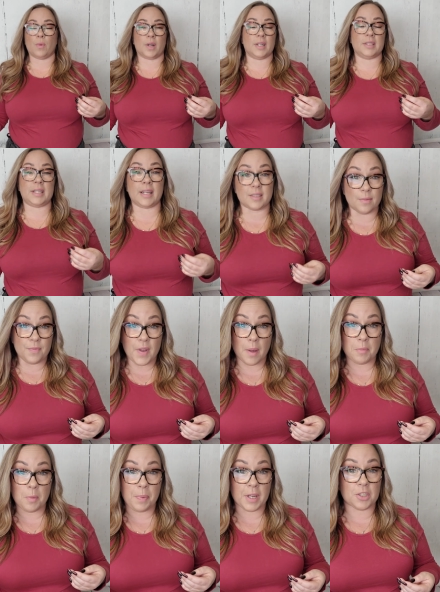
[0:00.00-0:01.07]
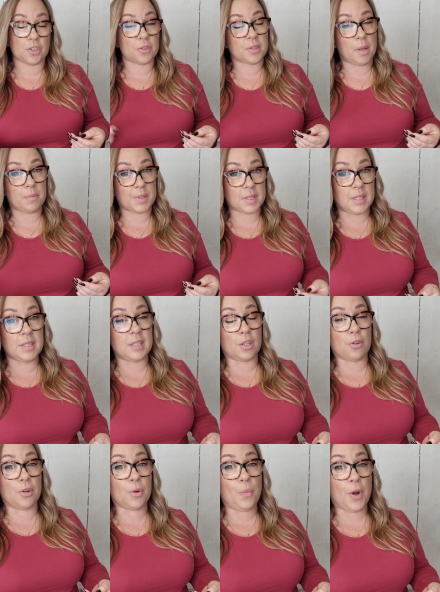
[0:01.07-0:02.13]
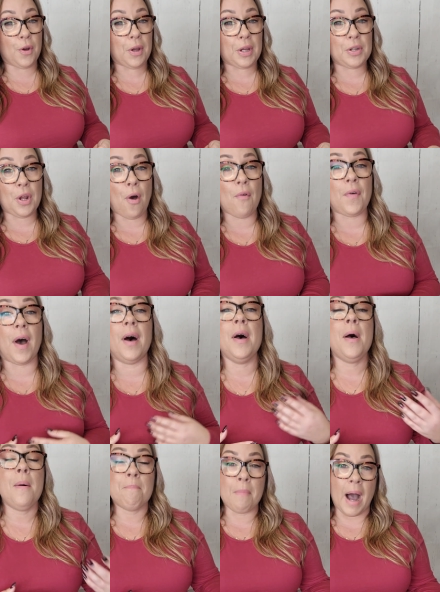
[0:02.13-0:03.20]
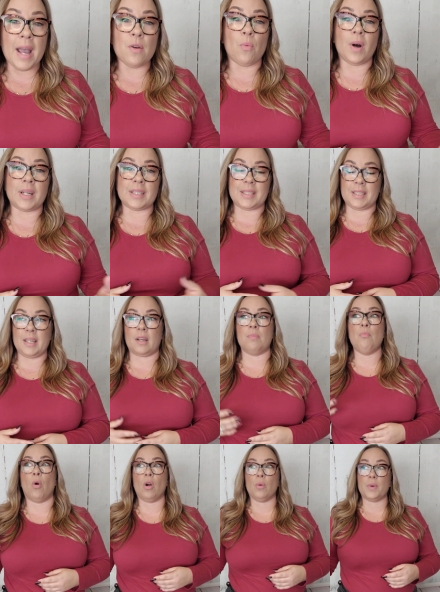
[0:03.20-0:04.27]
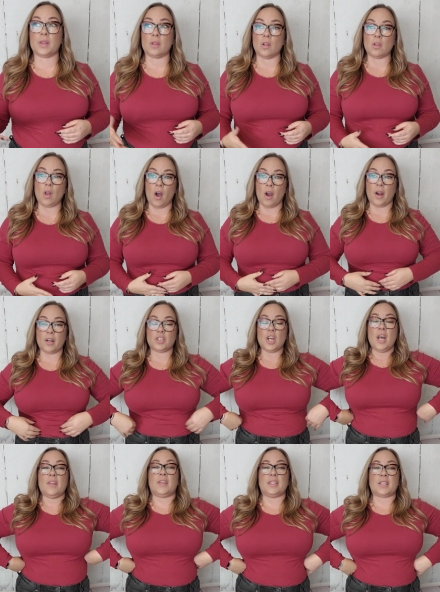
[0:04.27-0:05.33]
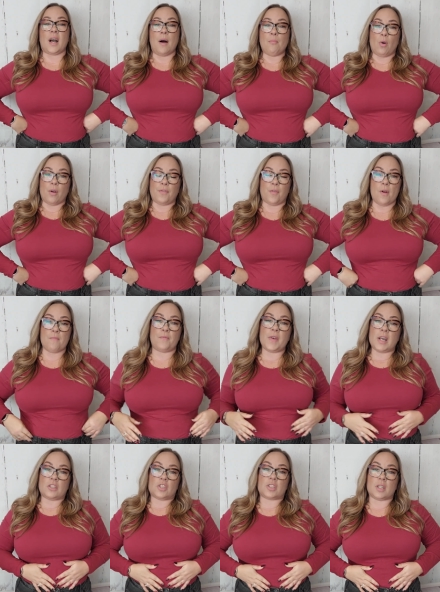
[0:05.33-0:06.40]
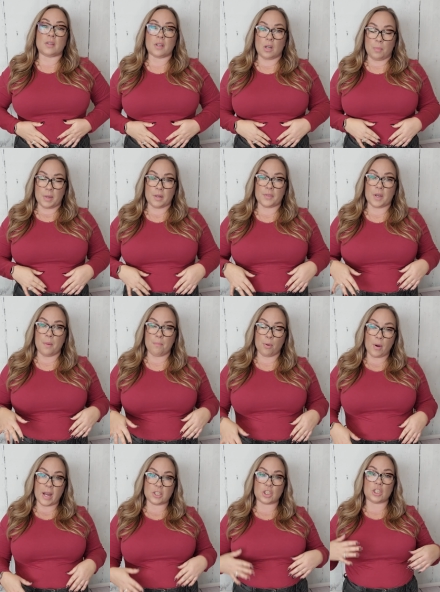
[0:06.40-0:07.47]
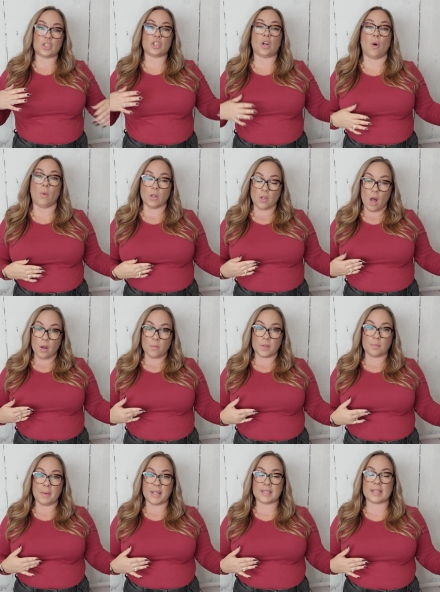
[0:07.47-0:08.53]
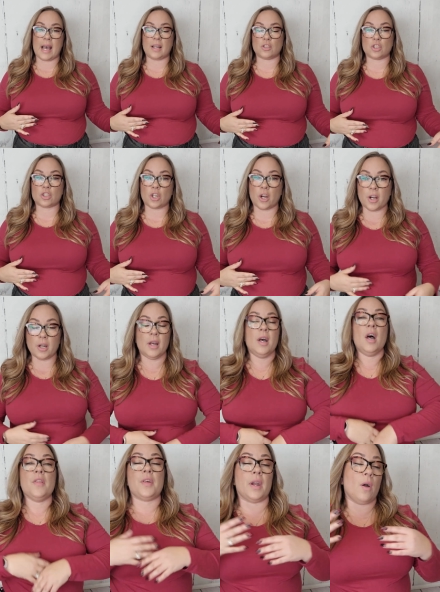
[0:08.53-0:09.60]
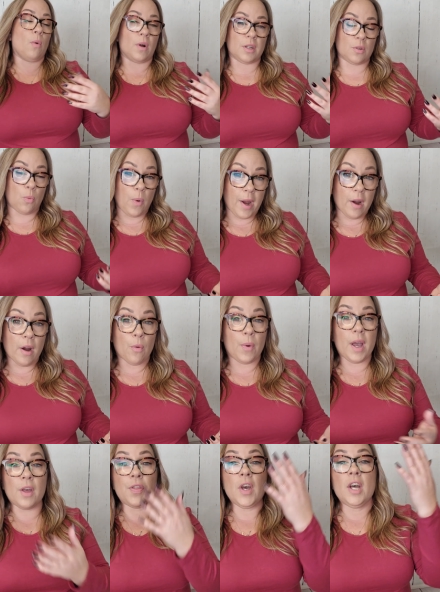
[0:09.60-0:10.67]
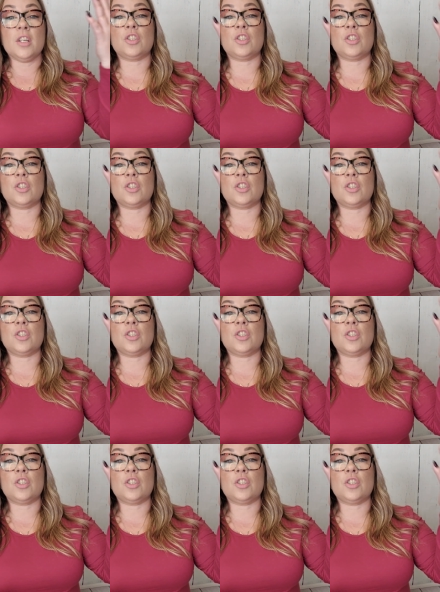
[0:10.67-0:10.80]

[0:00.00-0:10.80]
We're going to take some family pictures. I was considering wearing a Nova. Might want to stick more with the large that's got more form fit, just a little bit of compression to go along with my satin skirt that I wanted to wear it with.